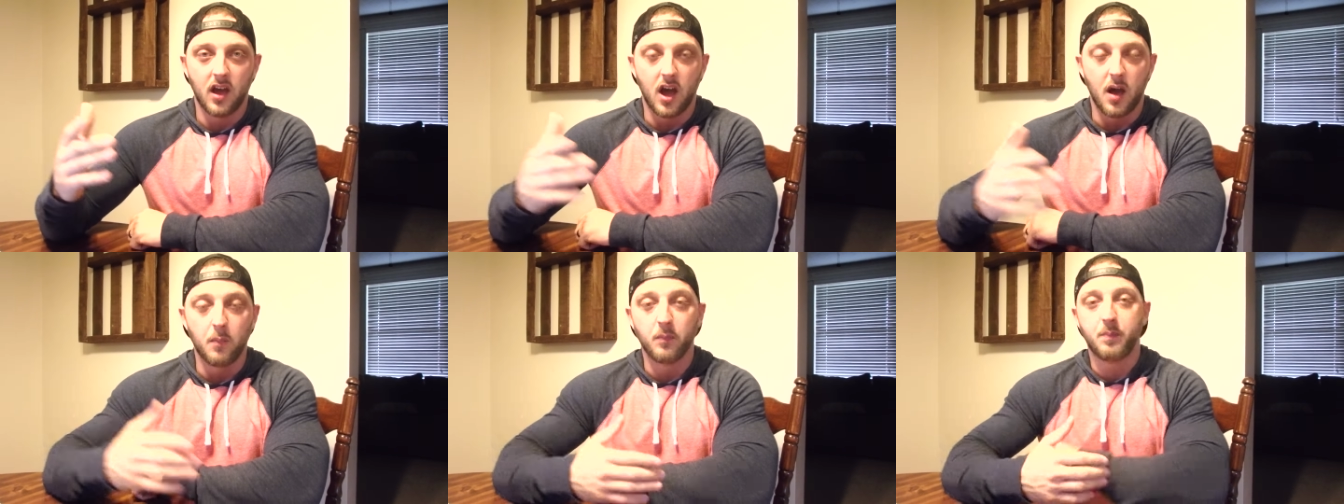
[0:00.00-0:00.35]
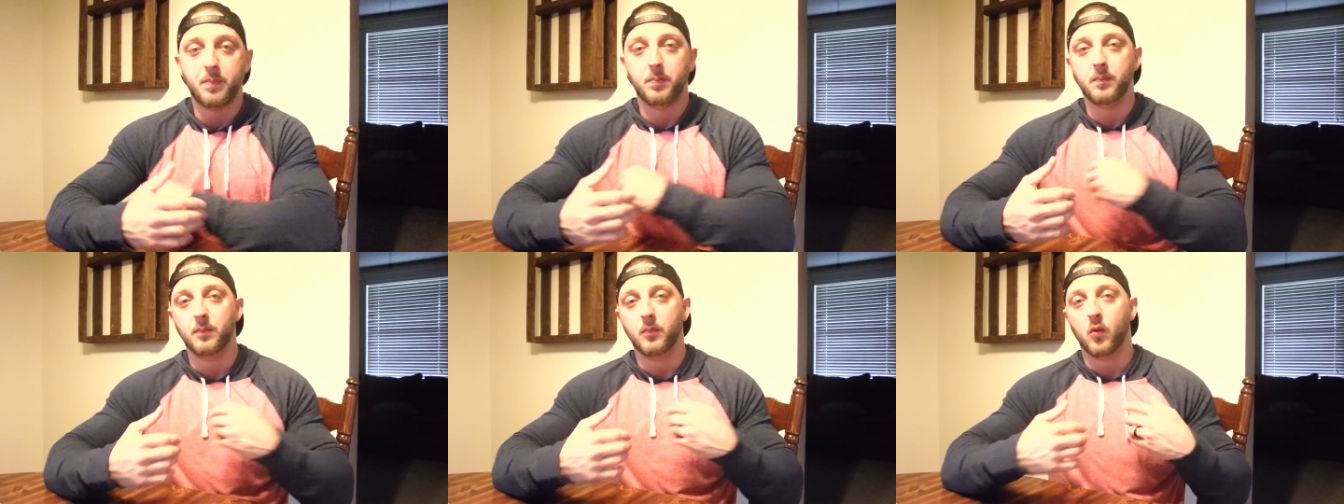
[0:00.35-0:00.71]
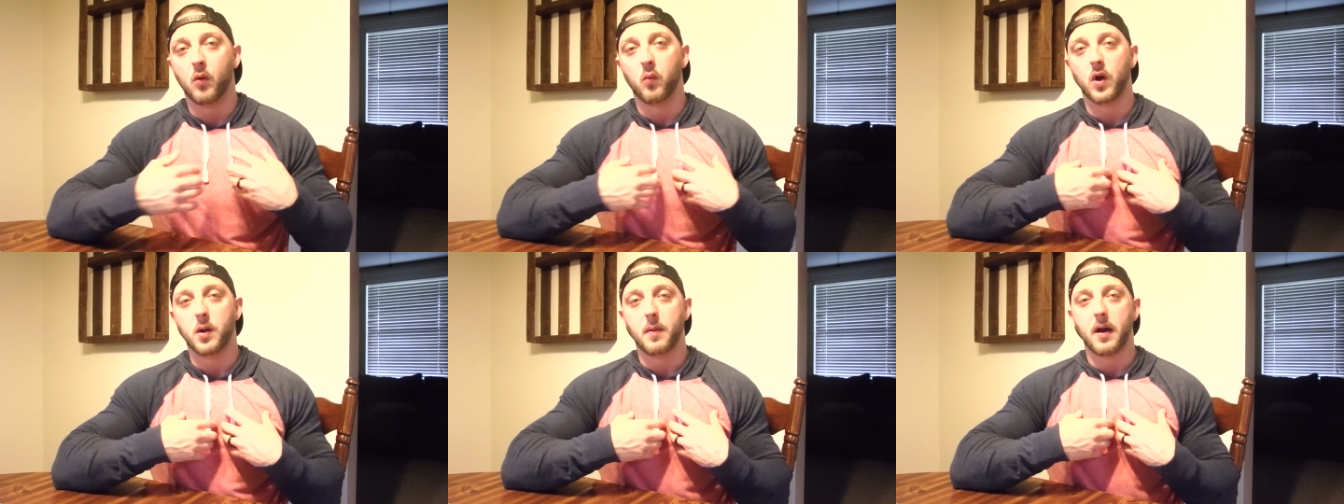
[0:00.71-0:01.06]
I'm
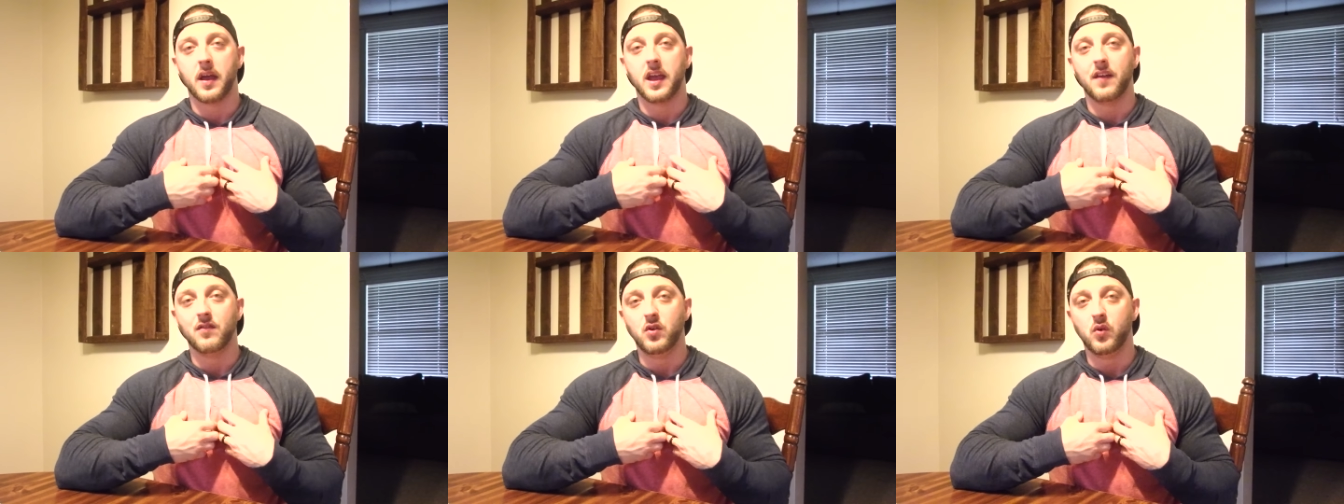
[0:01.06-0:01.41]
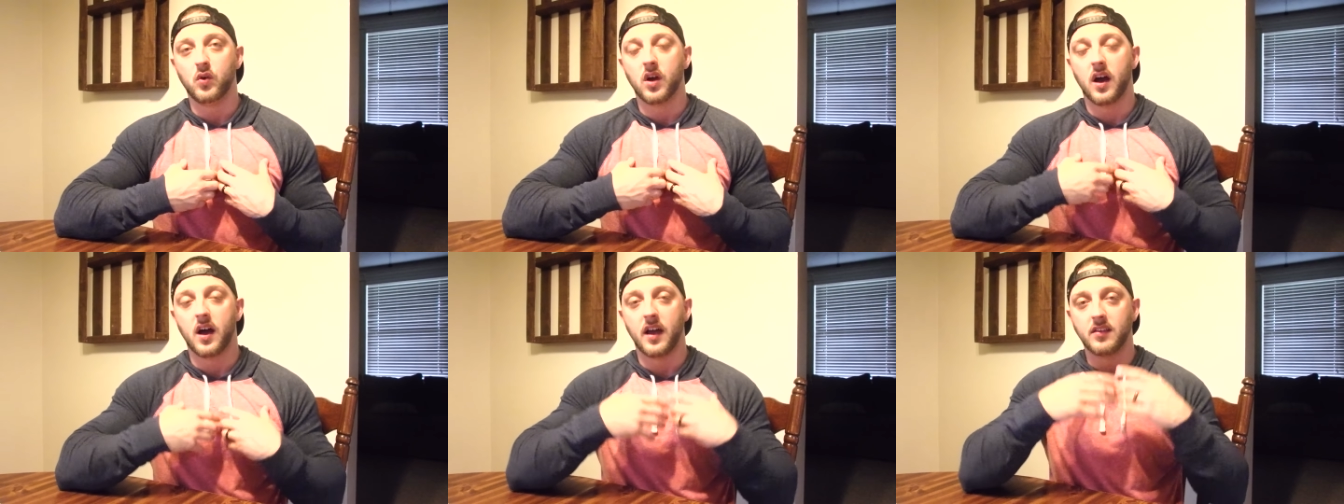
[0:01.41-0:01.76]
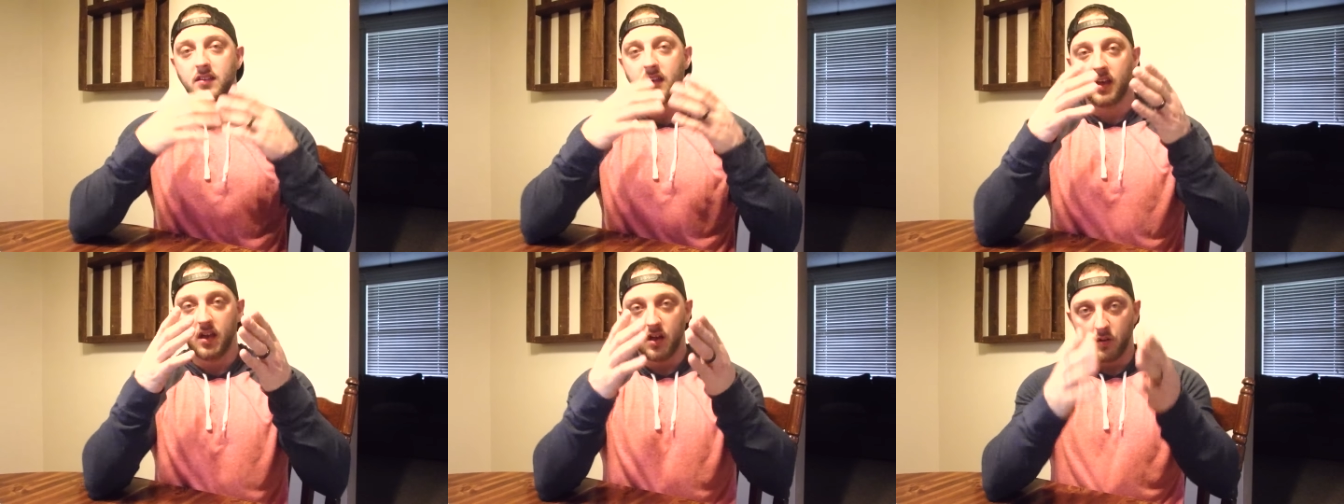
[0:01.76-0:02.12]
more worried about giving you
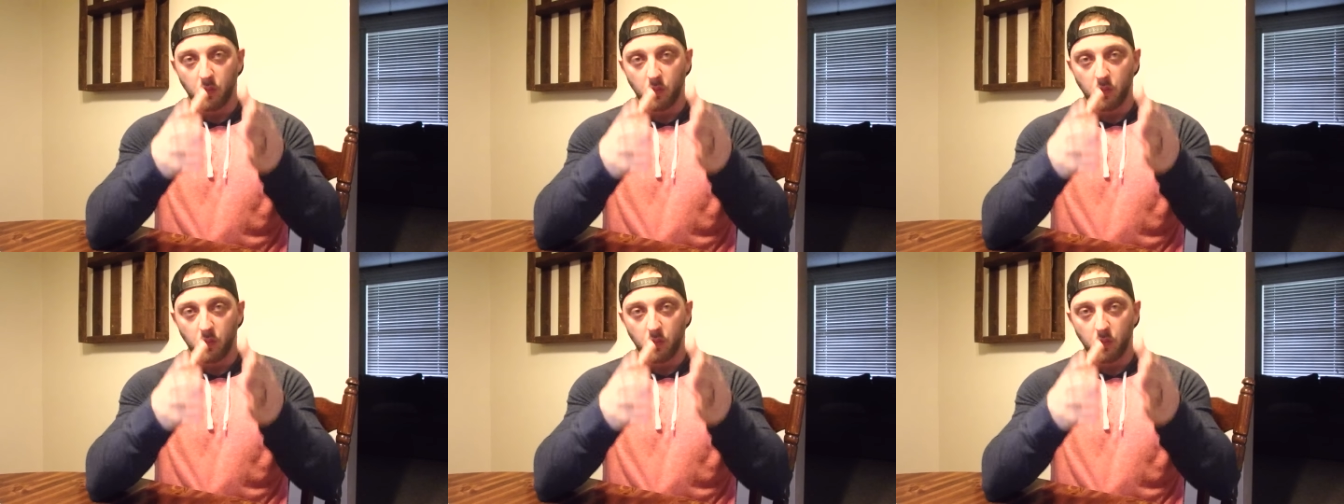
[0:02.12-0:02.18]
guys,